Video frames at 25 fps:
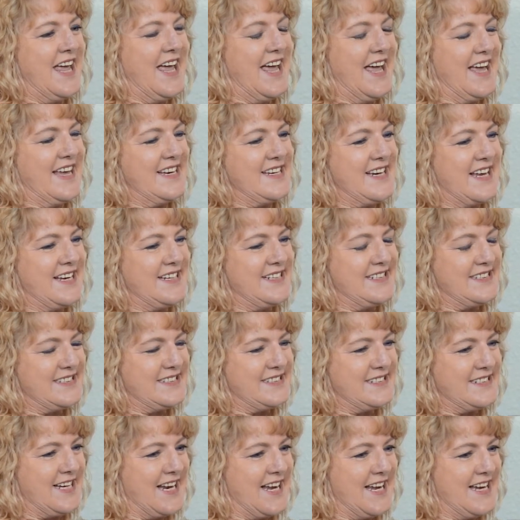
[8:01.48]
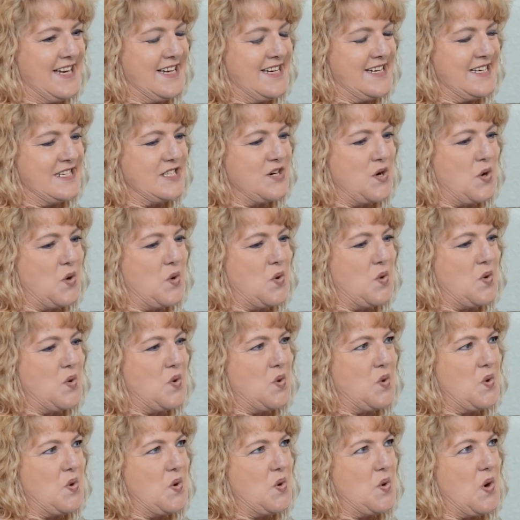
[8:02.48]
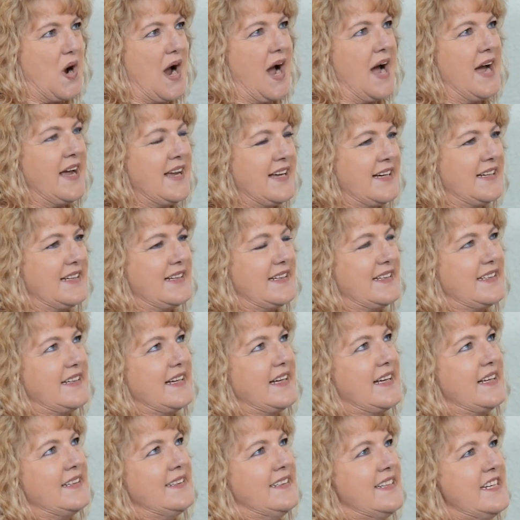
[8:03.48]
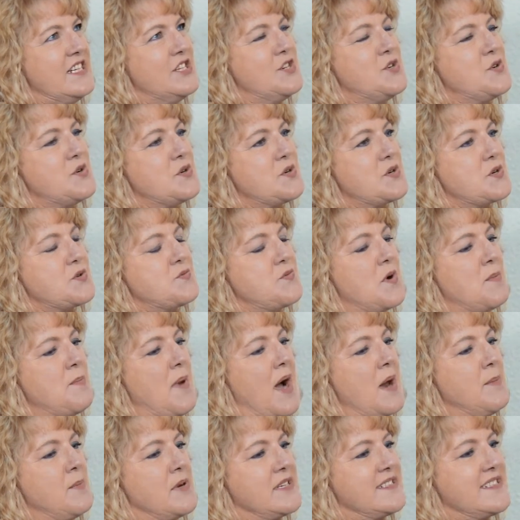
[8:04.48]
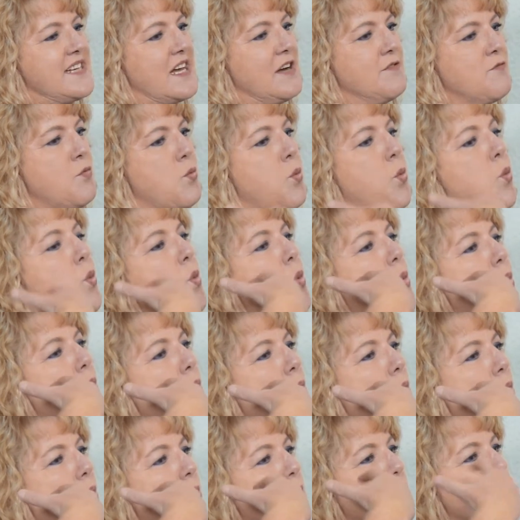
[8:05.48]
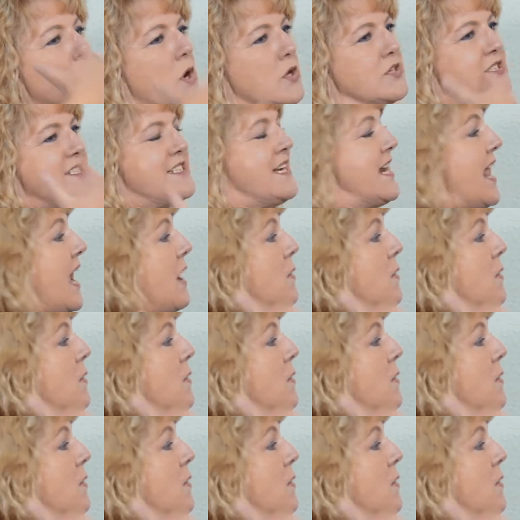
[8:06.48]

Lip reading: and understand. I need to remind myself constantly